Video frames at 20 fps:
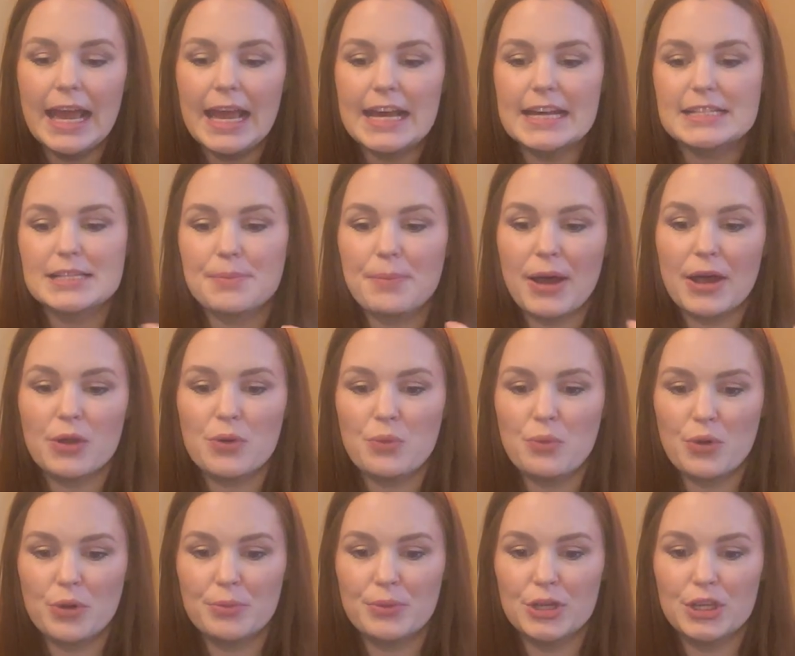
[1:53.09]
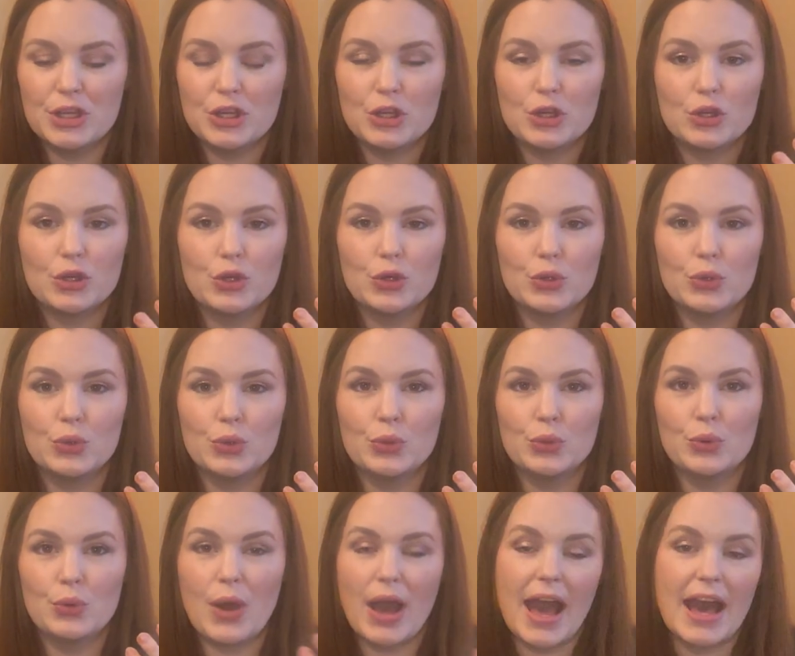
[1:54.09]
It's about a woman
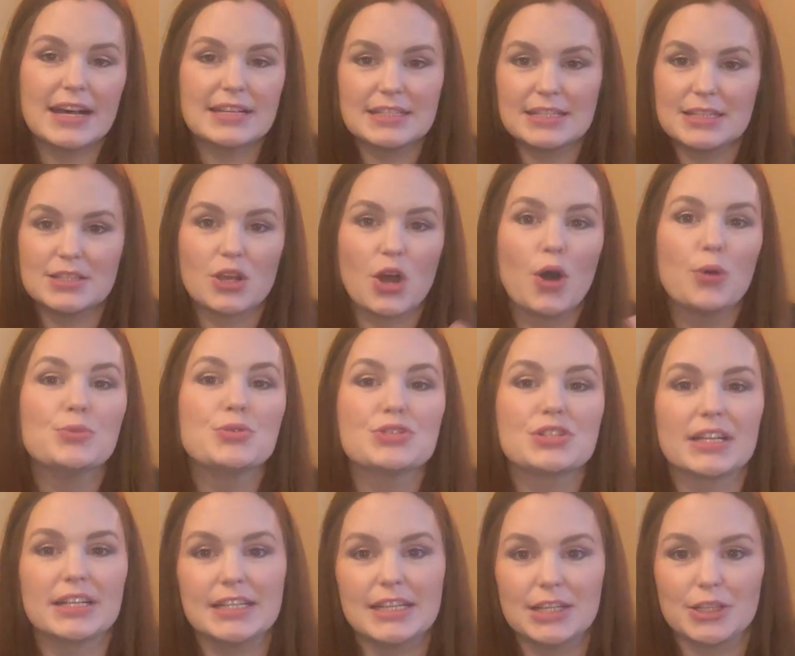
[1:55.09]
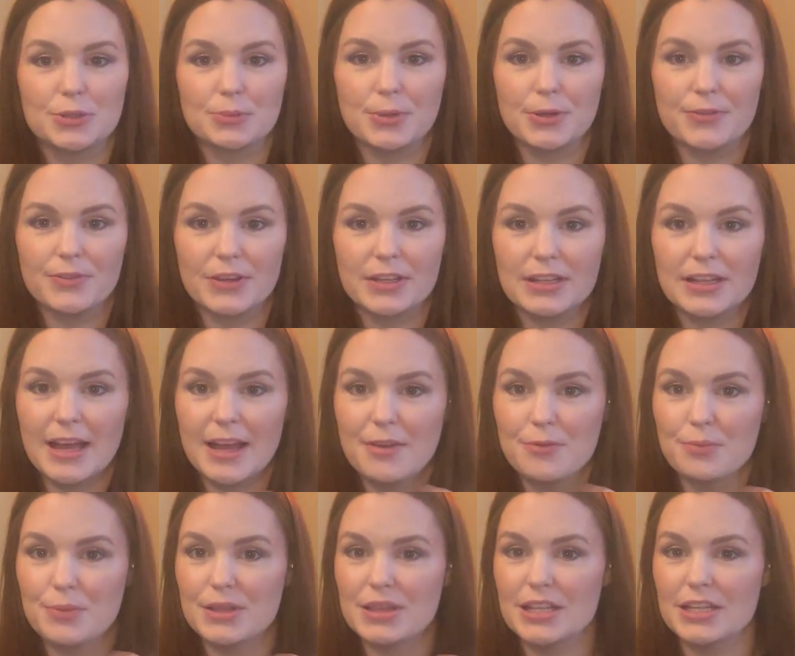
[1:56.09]
who has this almost idyllic perfect life,
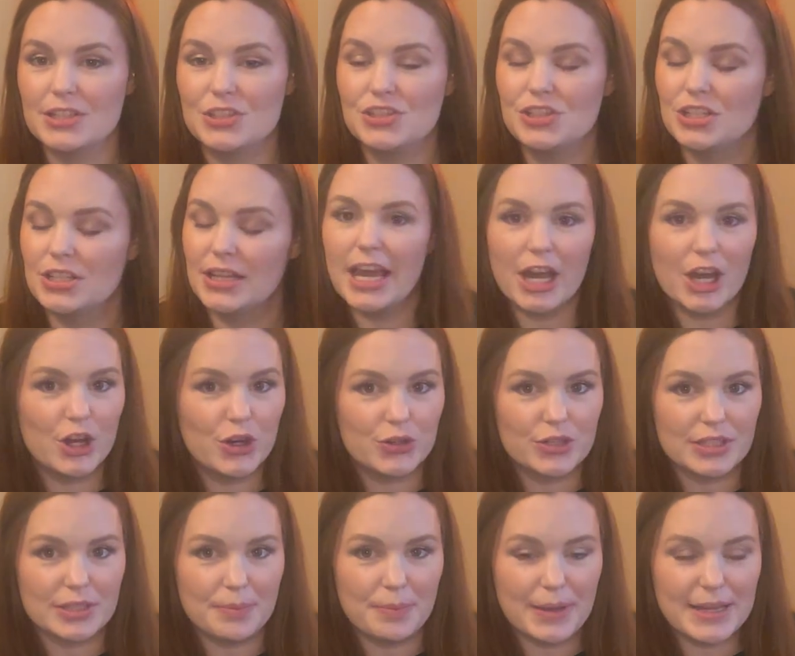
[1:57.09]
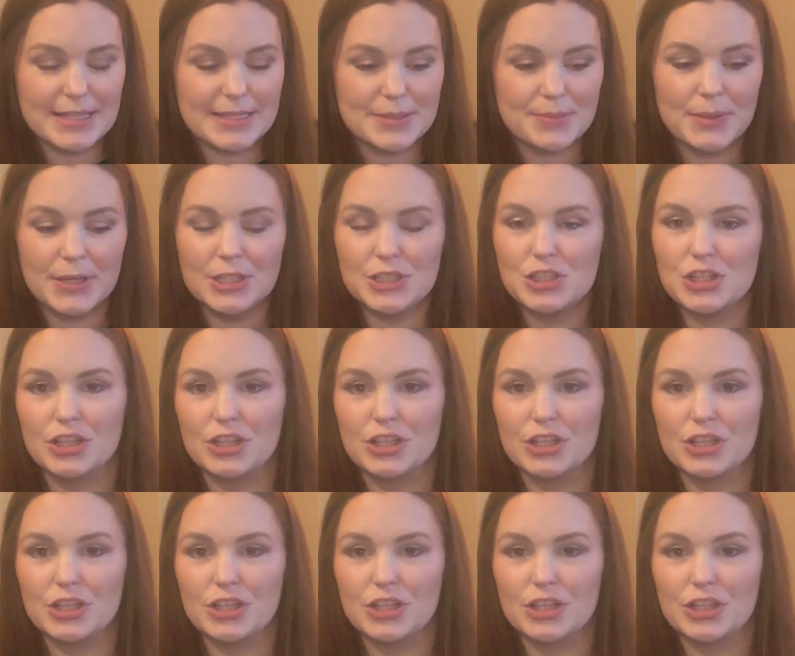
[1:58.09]
but then she can't go to the basement.